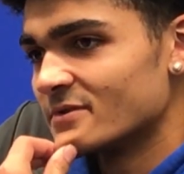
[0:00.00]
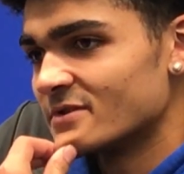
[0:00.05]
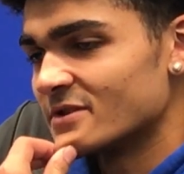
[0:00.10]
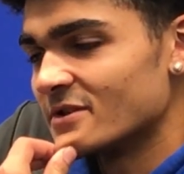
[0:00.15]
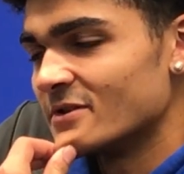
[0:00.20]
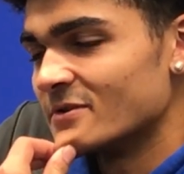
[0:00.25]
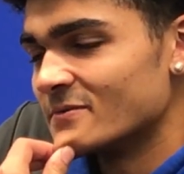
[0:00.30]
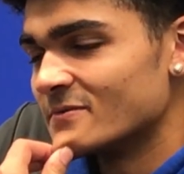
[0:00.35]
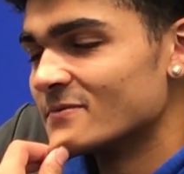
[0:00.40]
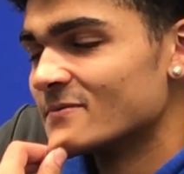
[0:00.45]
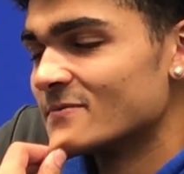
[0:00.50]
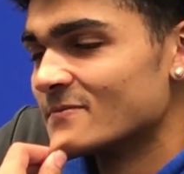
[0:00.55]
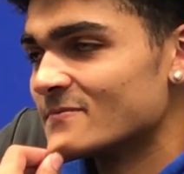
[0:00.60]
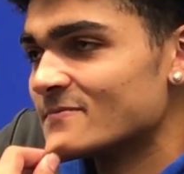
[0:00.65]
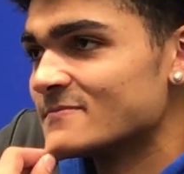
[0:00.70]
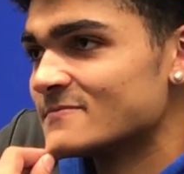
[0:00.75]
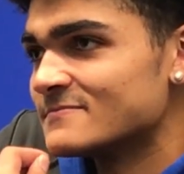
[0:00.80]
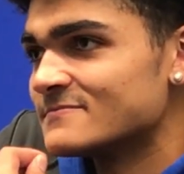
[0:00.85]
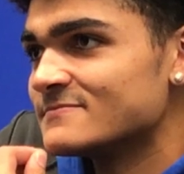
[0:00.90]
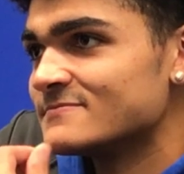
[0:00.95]
So.
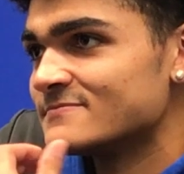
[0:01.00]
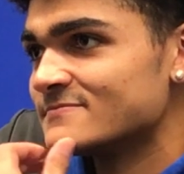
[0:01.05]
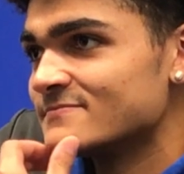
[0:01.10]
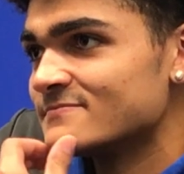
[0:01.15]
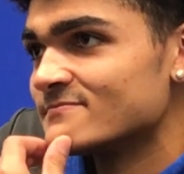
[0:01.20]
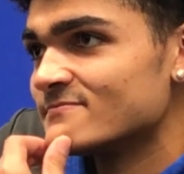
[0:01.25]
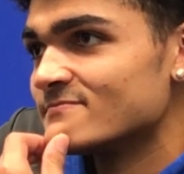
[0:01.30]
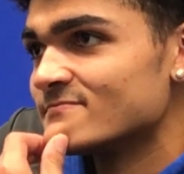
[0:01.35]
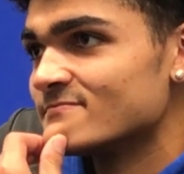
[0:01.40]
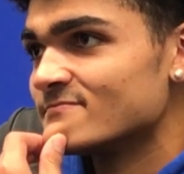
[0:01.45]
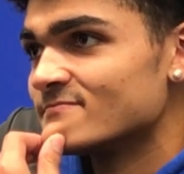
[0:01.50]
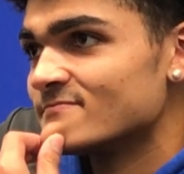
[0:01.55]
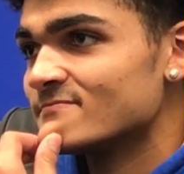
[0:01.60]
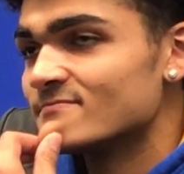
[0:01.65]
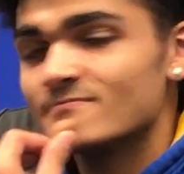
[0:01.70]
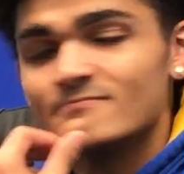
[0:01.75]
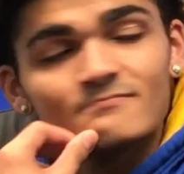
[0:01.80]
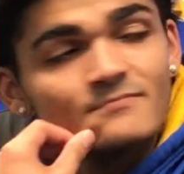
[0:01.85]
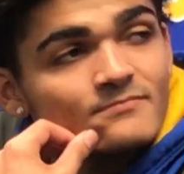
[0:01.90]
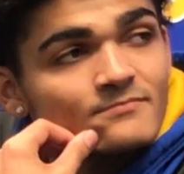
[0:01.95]
All
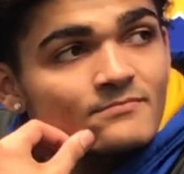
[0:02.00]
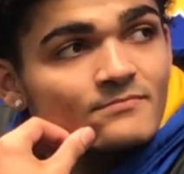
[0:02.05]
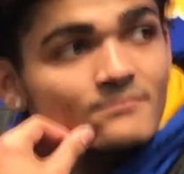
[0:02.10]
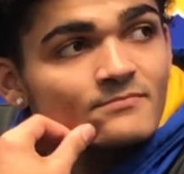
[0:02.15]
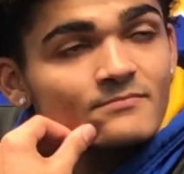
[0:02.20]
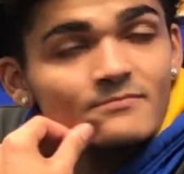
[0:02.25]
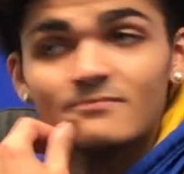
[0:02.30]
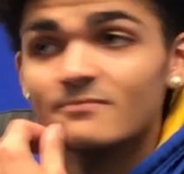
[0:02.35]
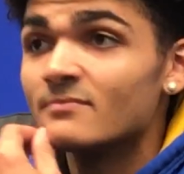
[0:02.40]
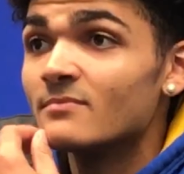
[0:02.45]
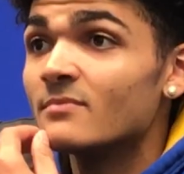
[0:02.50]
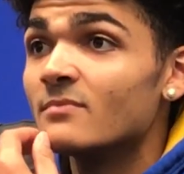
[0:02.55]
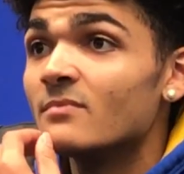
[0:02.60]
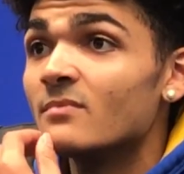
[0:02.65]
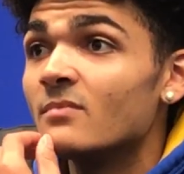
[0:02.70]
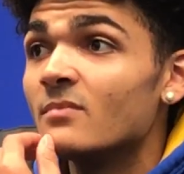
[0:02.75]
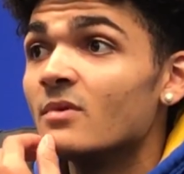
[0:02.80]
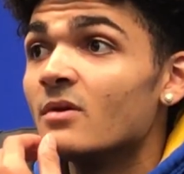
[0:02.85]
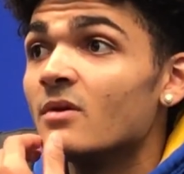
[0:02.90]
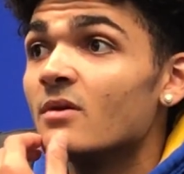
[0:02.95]
right. Chris, Chris got a
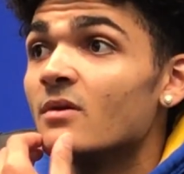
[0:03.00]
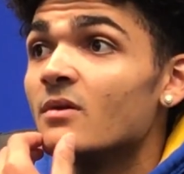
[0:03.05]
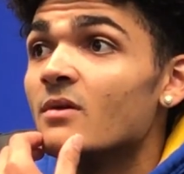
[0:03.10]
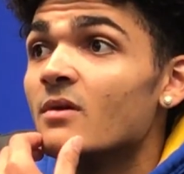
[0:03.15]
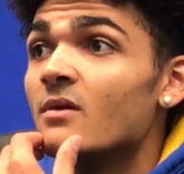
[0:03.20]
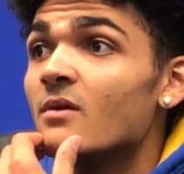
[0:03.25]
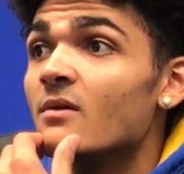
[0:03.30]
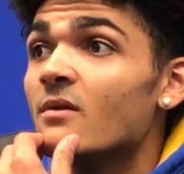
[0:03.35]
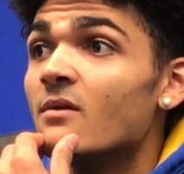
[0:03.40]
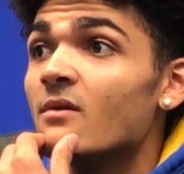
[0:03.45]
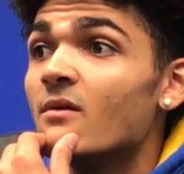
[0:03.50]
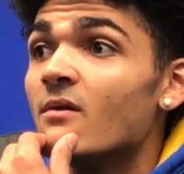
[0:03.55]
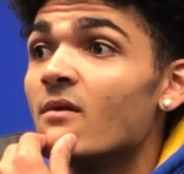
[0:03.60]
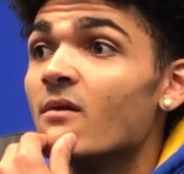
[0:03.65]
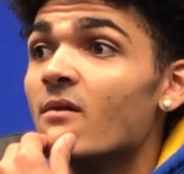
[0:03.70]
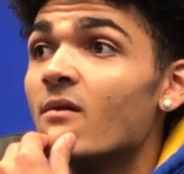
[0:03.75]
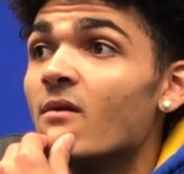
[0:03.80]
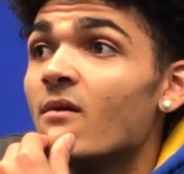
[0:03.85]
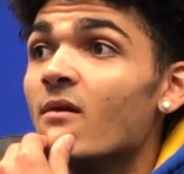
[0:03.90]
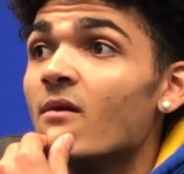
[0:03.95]
test he's got to get to.
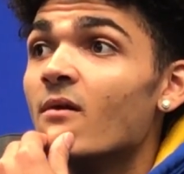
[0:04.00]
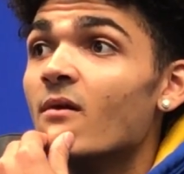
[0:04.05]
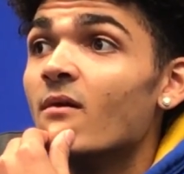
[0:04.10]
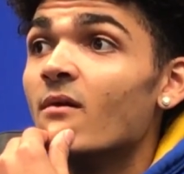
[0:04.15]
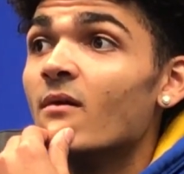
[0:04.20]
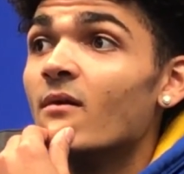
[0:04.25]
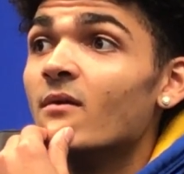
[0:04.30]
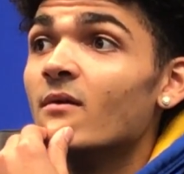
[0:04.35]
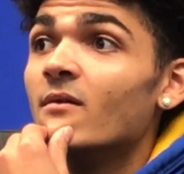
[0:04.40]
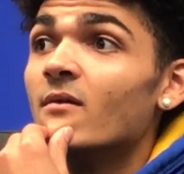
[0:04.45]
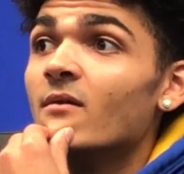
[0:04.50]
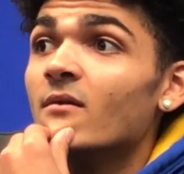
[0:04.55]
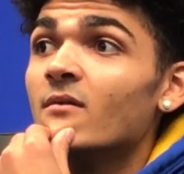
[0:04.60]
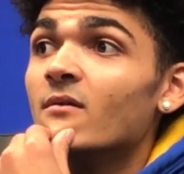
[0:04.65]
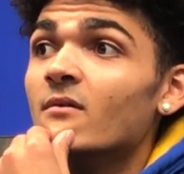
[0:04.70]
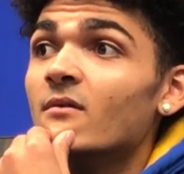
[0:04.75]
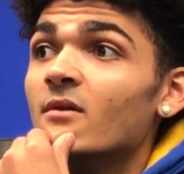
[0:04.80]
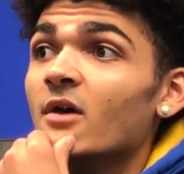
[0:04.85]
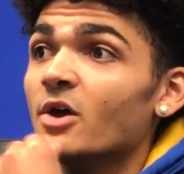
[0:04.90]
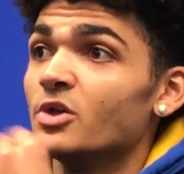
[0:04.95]
Oh,
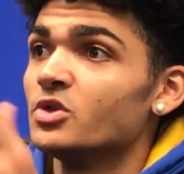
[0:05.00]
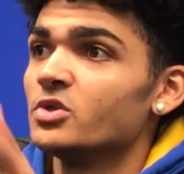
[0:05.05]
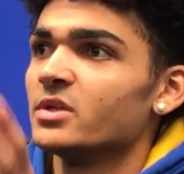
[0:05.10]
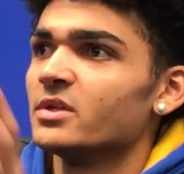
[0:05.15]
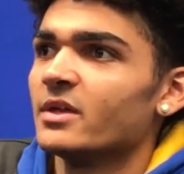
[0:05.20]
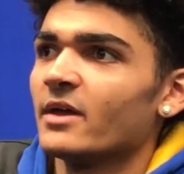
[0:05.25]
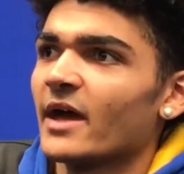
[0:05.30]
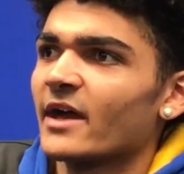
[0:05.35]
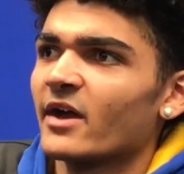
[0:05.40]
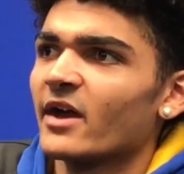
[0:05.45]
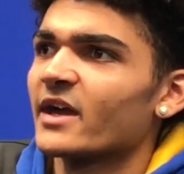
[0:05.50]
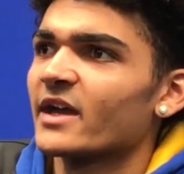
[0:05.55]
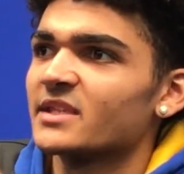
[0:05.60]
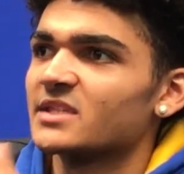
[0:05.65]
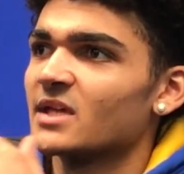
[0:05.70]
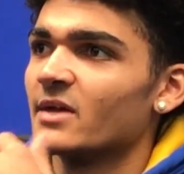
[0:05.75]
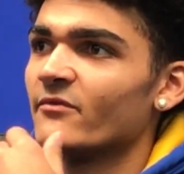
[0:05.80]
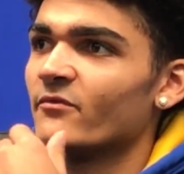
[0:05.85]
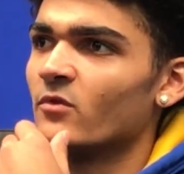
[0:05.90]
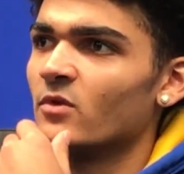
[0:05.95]
Oh, you, I, got, I got
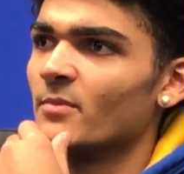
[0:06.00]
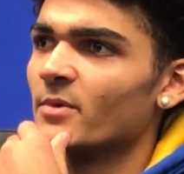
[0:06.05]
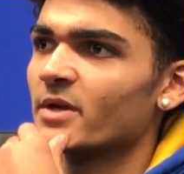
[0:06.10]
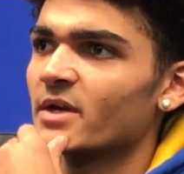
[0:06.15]
time for him.